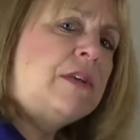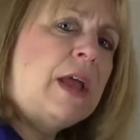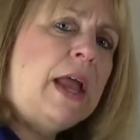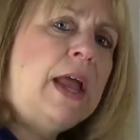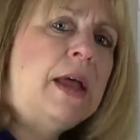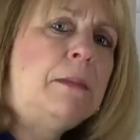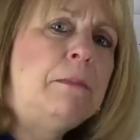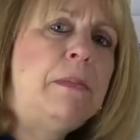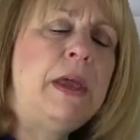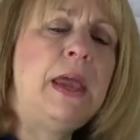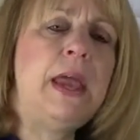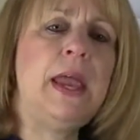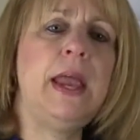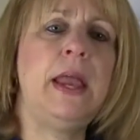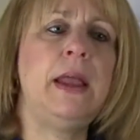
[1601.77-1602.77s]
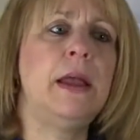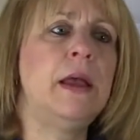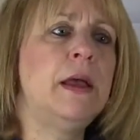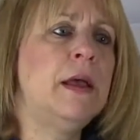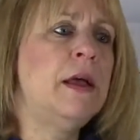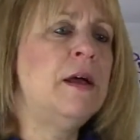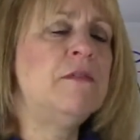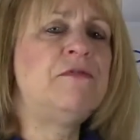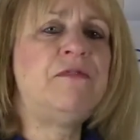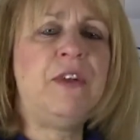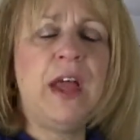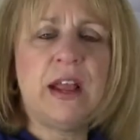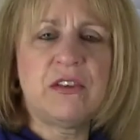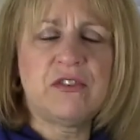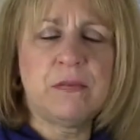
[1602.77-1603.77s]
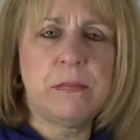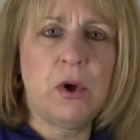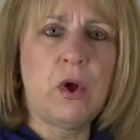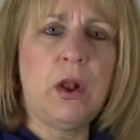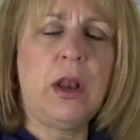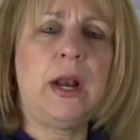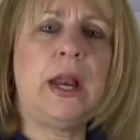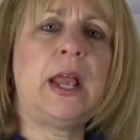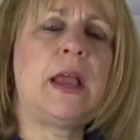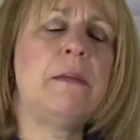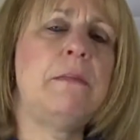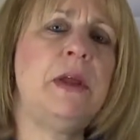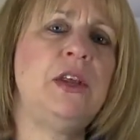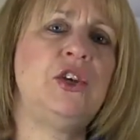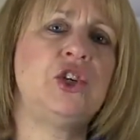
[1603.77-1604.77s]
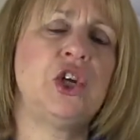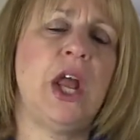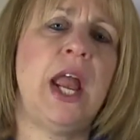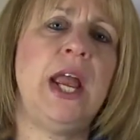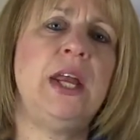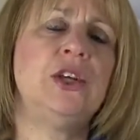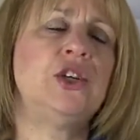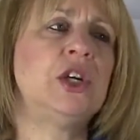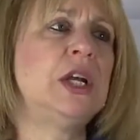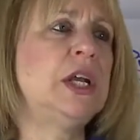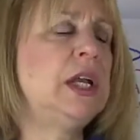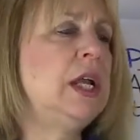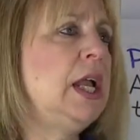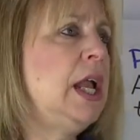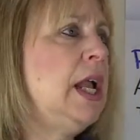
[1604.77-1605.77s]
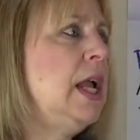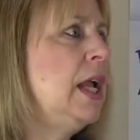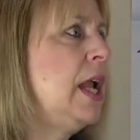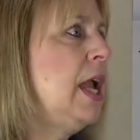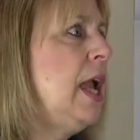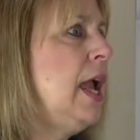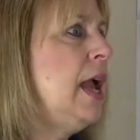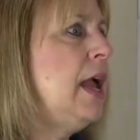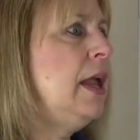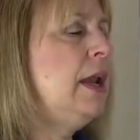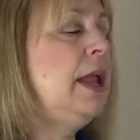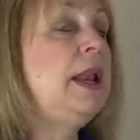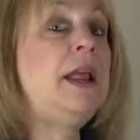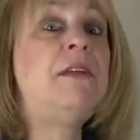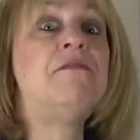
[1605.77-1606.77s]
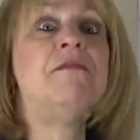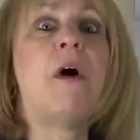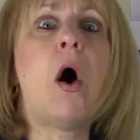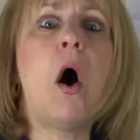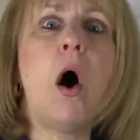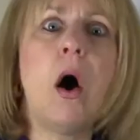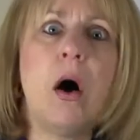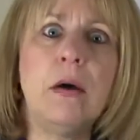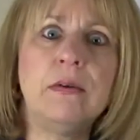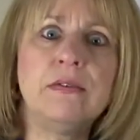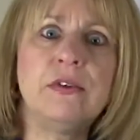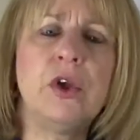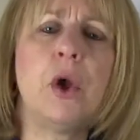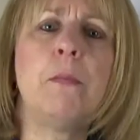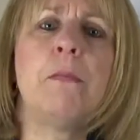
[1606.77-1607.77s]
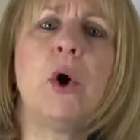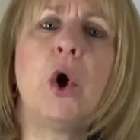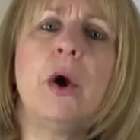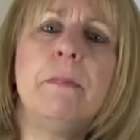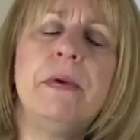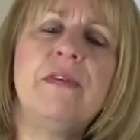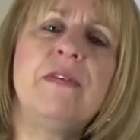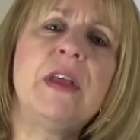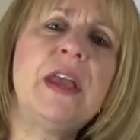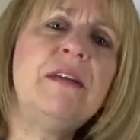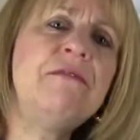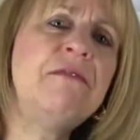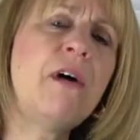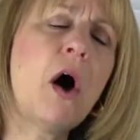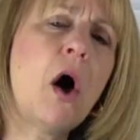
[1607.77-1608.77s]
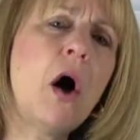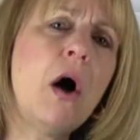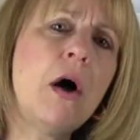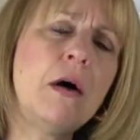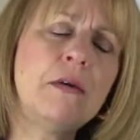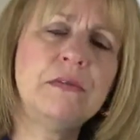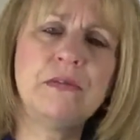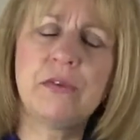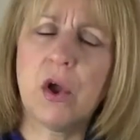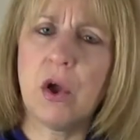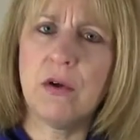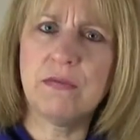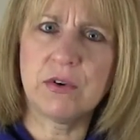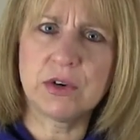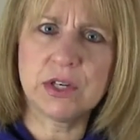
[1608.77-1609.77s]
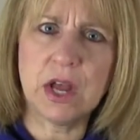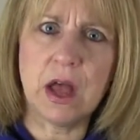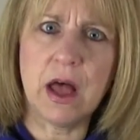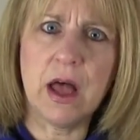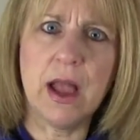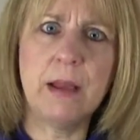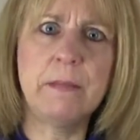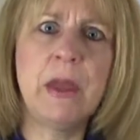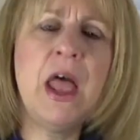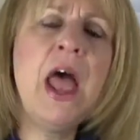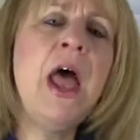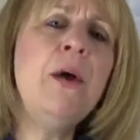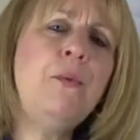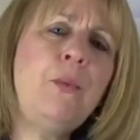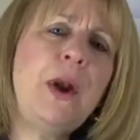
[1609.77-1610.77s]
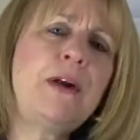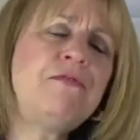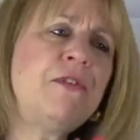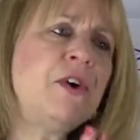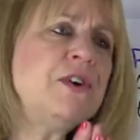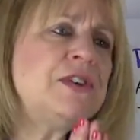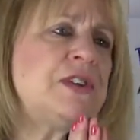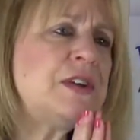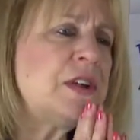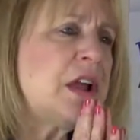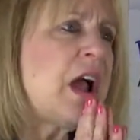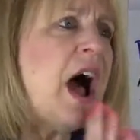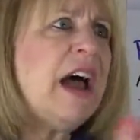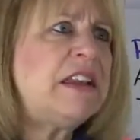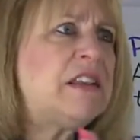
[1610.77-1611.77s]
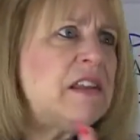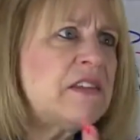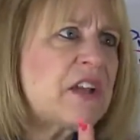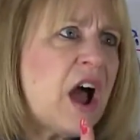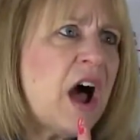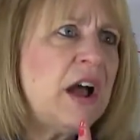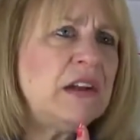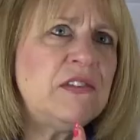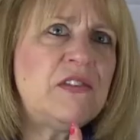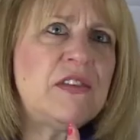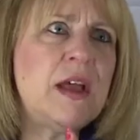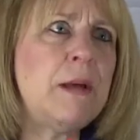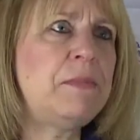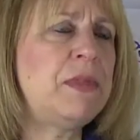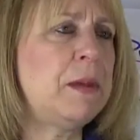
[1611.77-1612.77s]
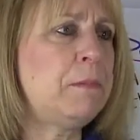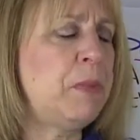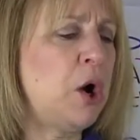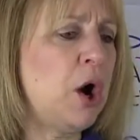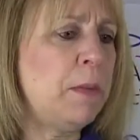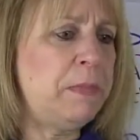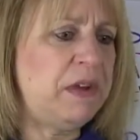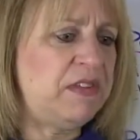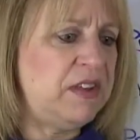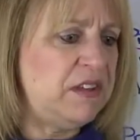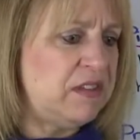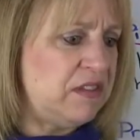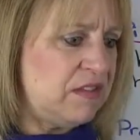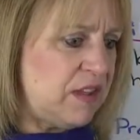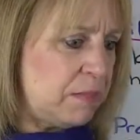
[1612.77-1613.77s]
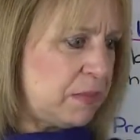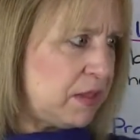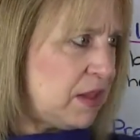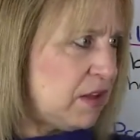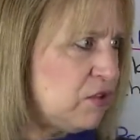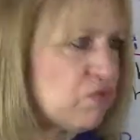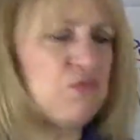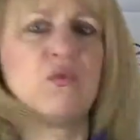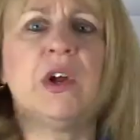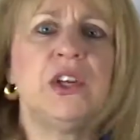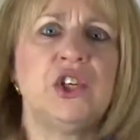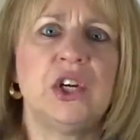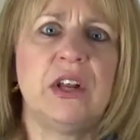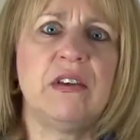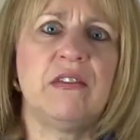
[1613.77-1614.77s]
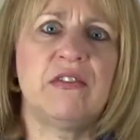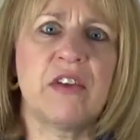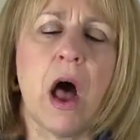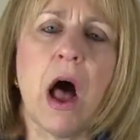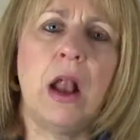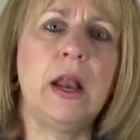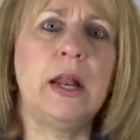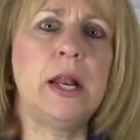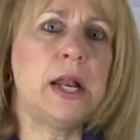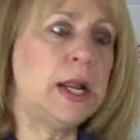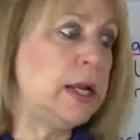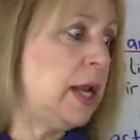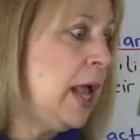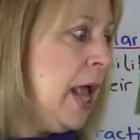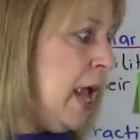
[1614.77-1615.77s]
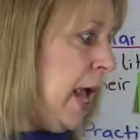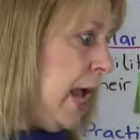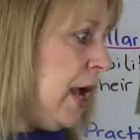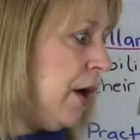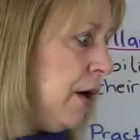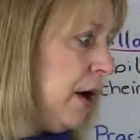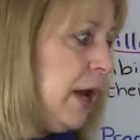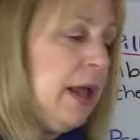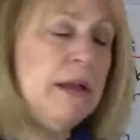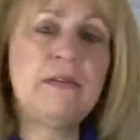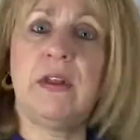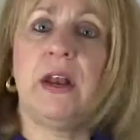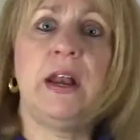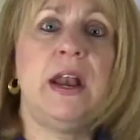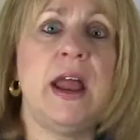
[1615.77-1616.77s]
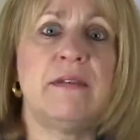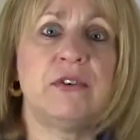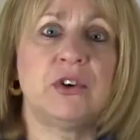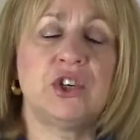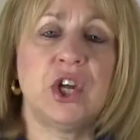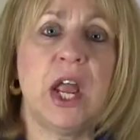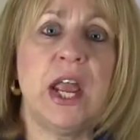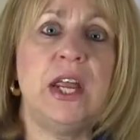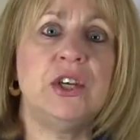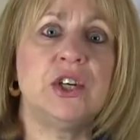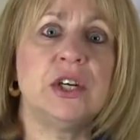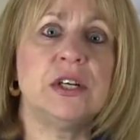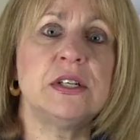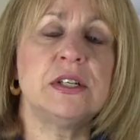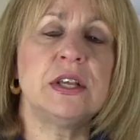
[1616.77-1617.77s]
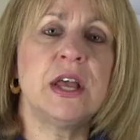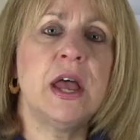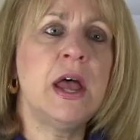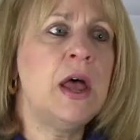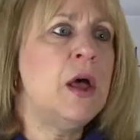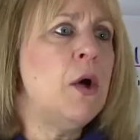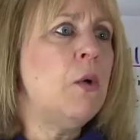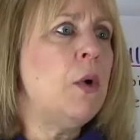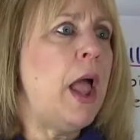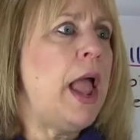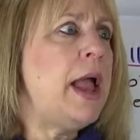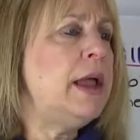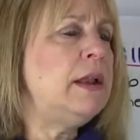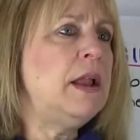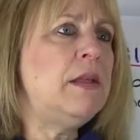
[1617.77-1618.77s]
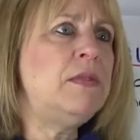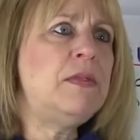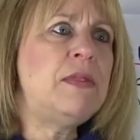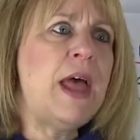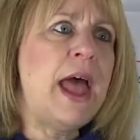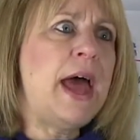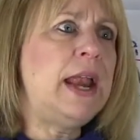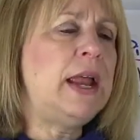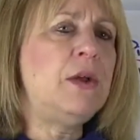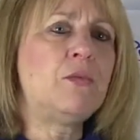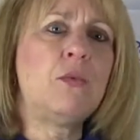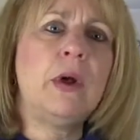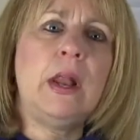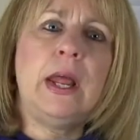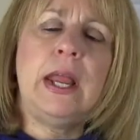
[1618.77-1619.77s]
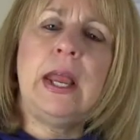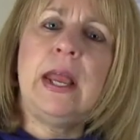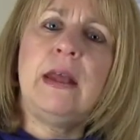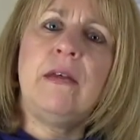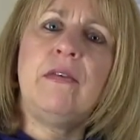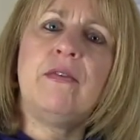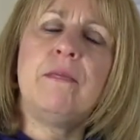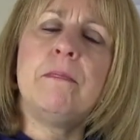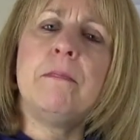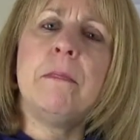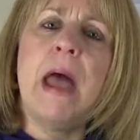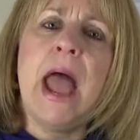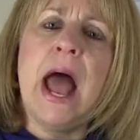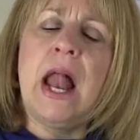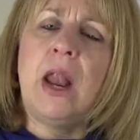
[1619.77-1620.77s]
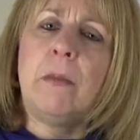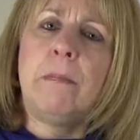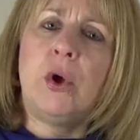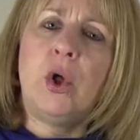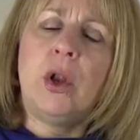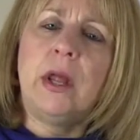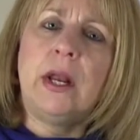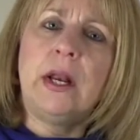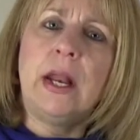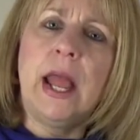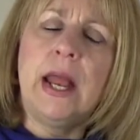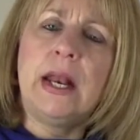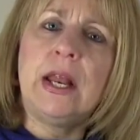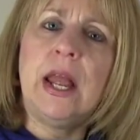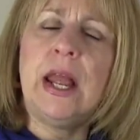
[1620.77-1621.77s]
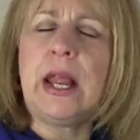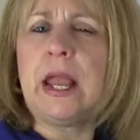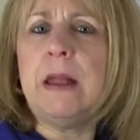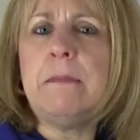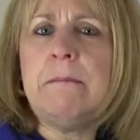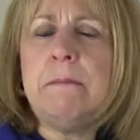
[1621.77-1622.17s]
can be flexible and it can be changing, it evolves. You know, purpose evolves over time. When I first got this concept that purpose isn't something that's rigid and solid and here it is and it never changes, and that it really is malleable and it can